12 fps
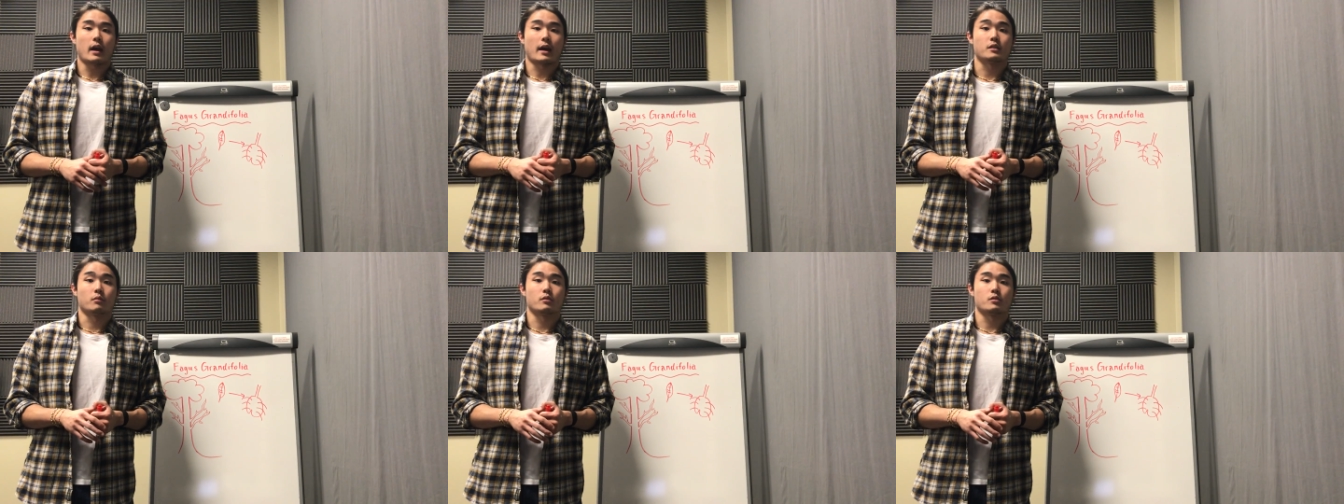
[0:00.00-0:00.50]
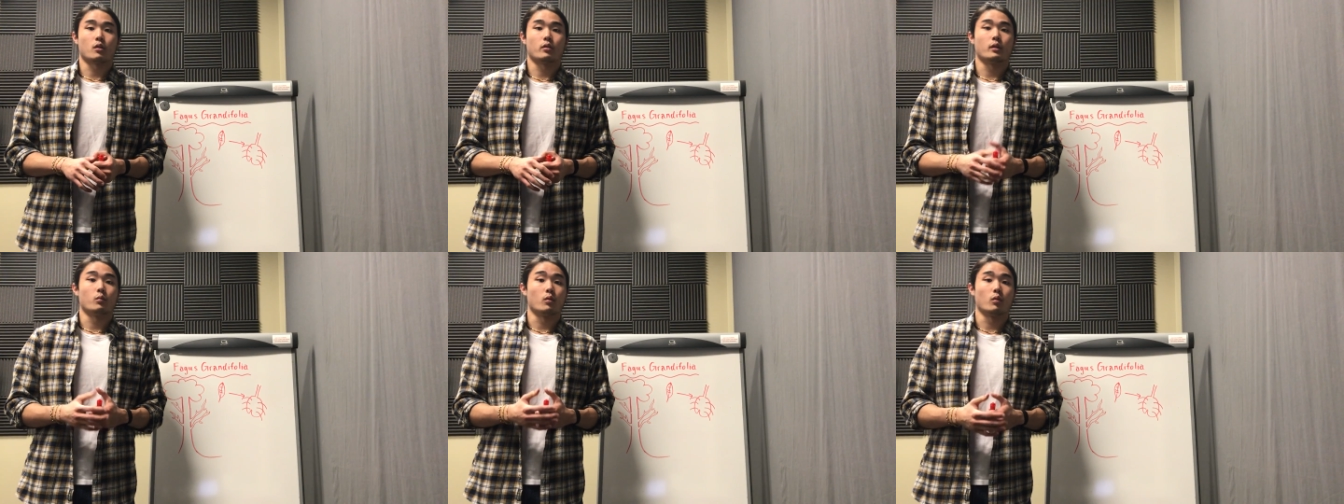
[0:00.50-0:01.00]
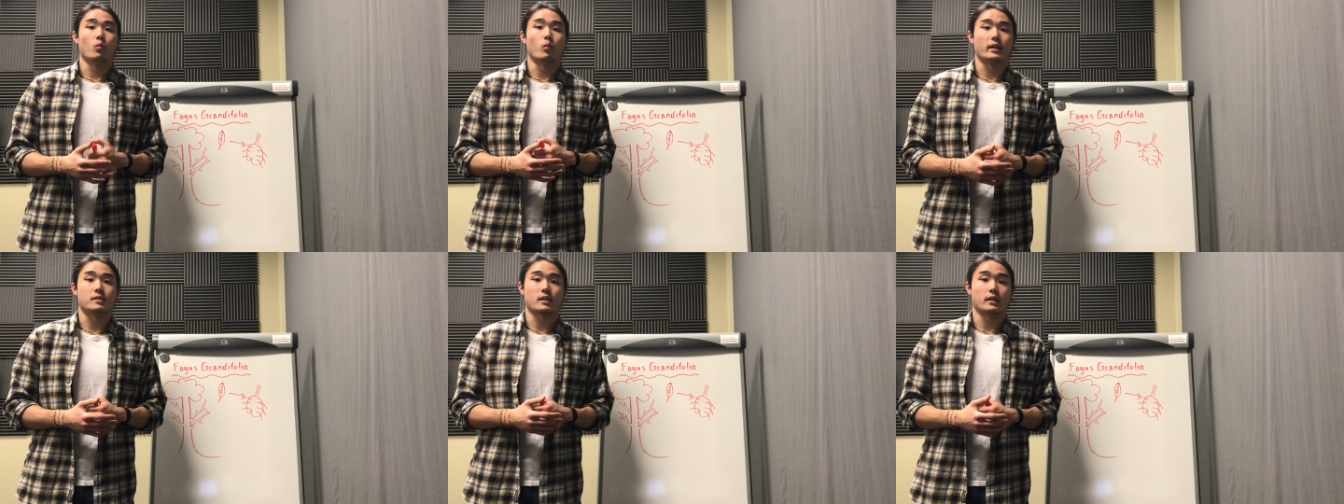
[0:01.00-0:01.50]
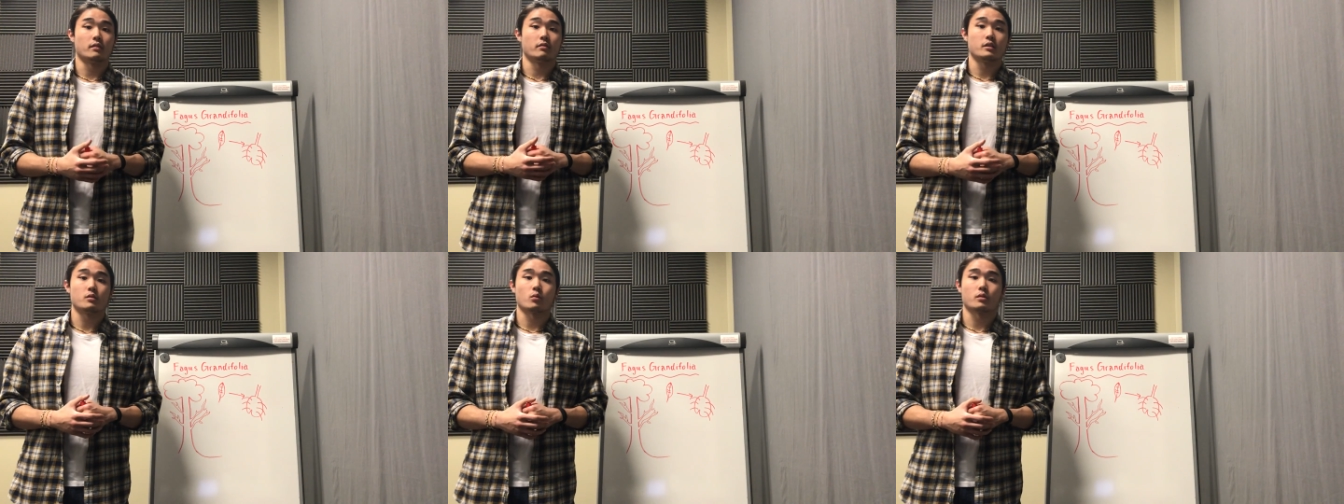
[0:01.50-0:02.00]
As a result, it won't waste any
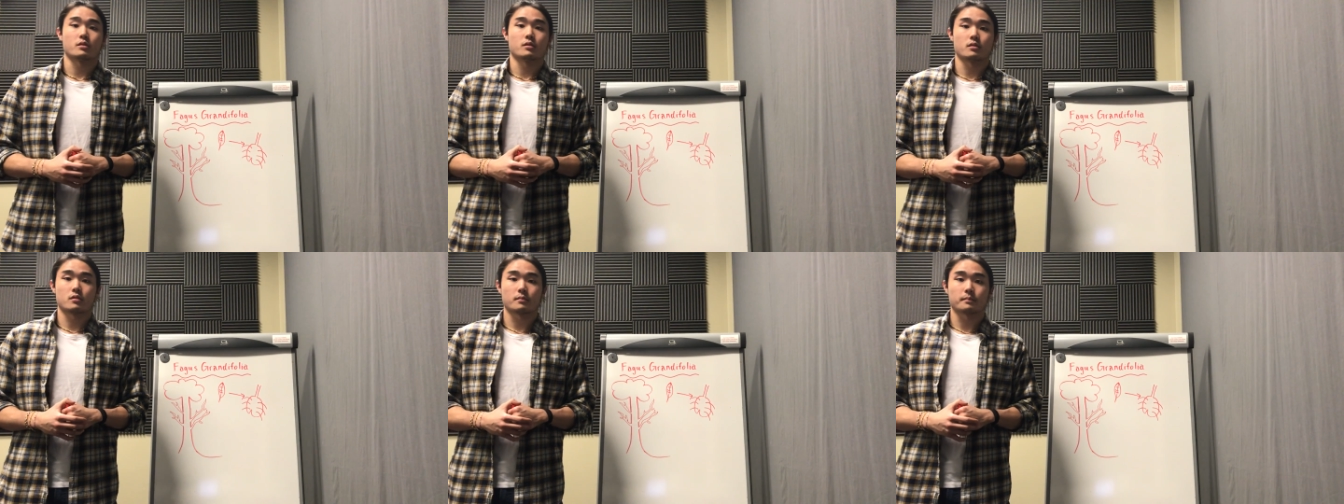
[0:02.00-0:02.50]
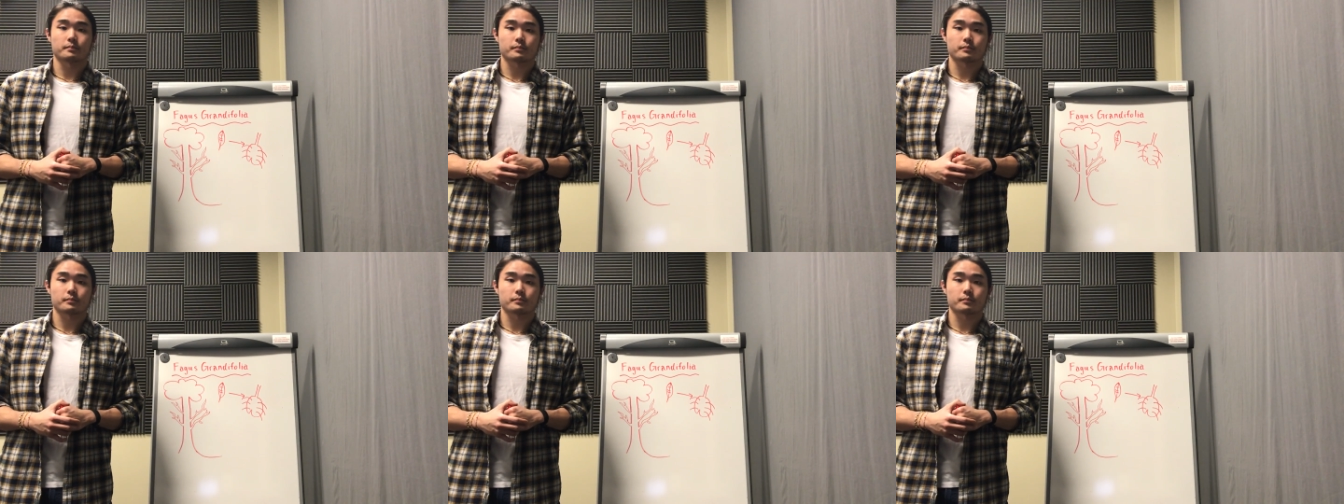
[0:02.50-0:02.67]
resources.